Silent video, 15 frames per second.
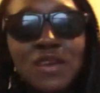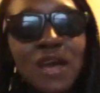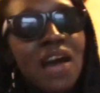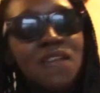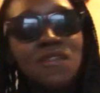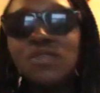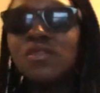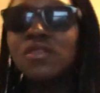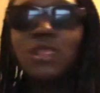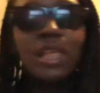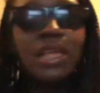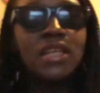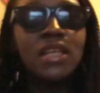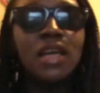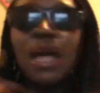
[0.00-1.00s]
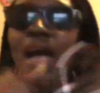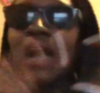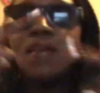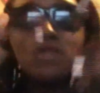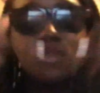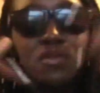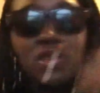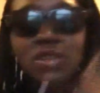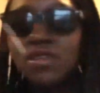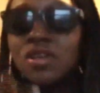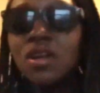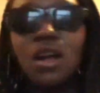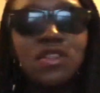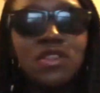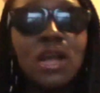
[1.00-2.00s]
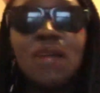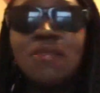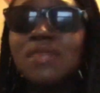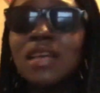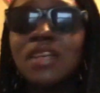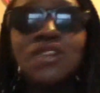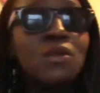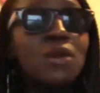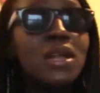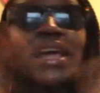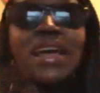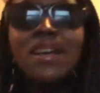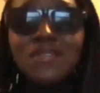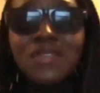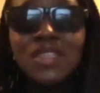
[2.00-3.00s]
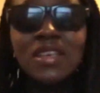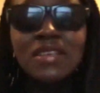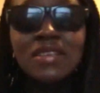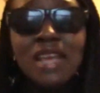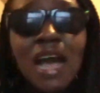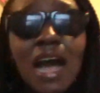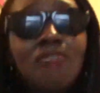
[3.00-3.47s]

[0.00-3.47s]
So after the rest of the concert, I was like, you know what? F this.